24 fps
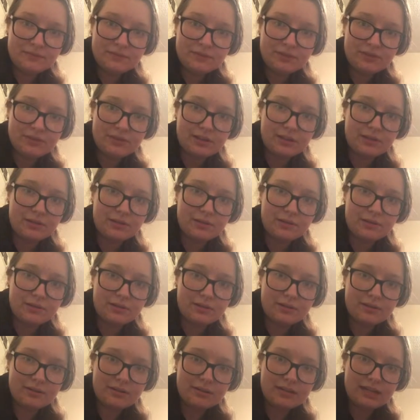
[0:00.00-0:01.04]
You're their
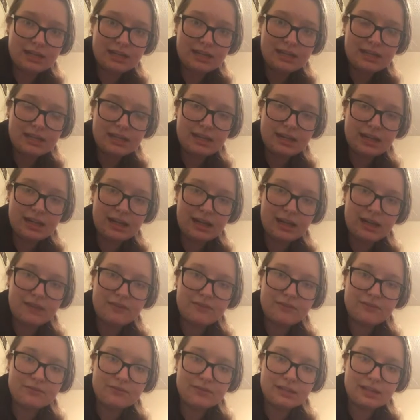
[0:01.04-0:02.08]
owner, and
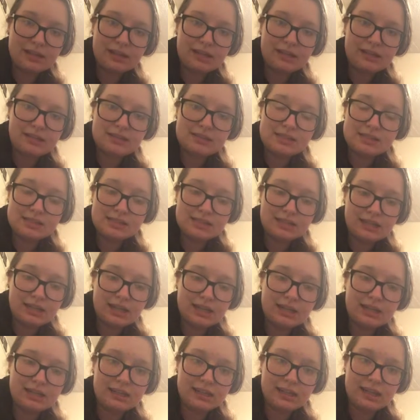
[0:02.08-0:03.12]
they
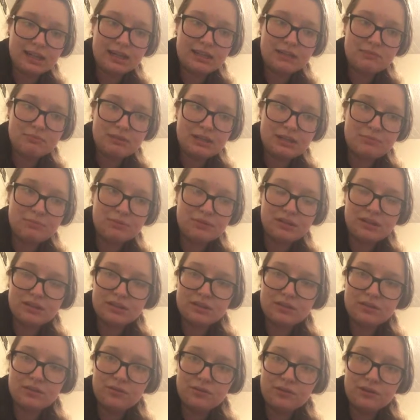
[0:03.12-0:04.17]
dislike and like people on
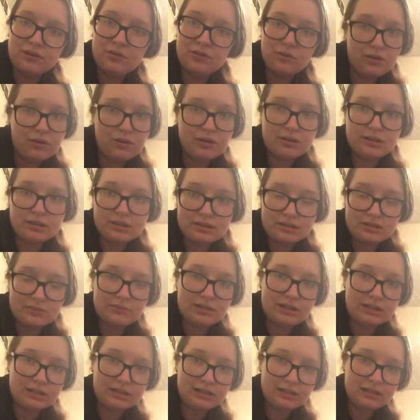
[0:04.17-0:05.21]
their own accord as
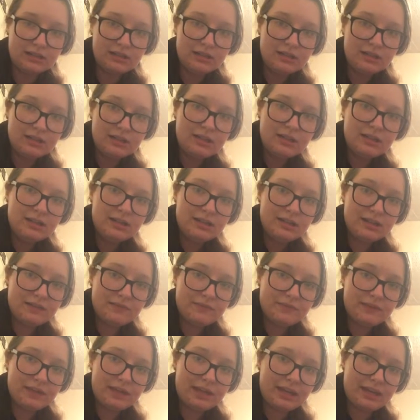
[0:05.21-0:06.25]
well,
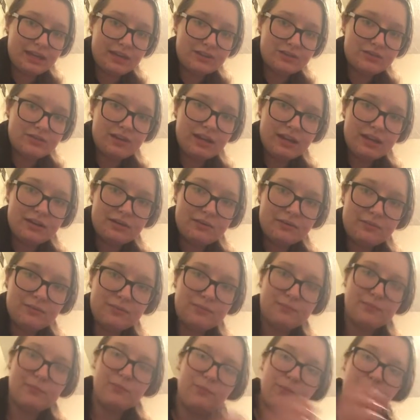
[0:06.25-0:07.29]
and try to
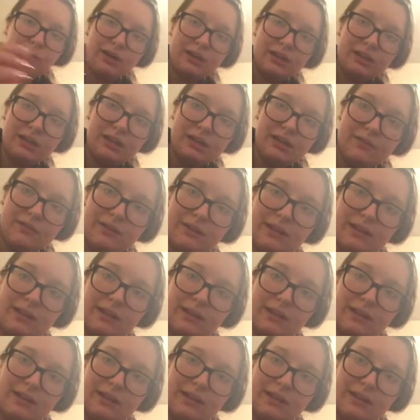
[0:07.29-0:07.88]
warn you